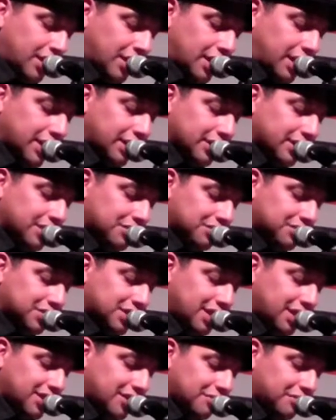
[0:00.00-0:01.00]
Gaeta was
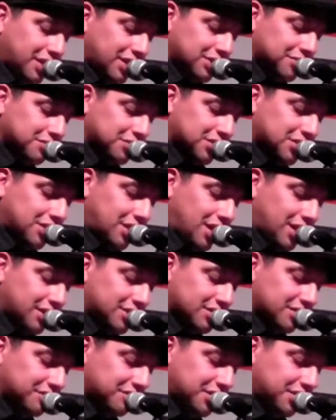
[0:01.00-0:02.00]
taken by some
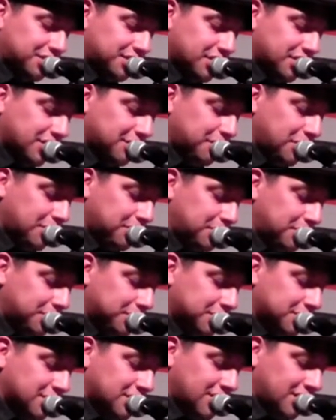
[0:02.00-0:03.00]
stalks of red chili
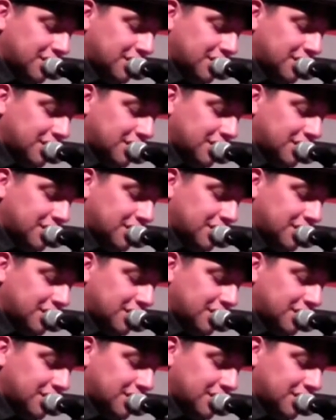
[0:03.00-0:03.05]
peppers,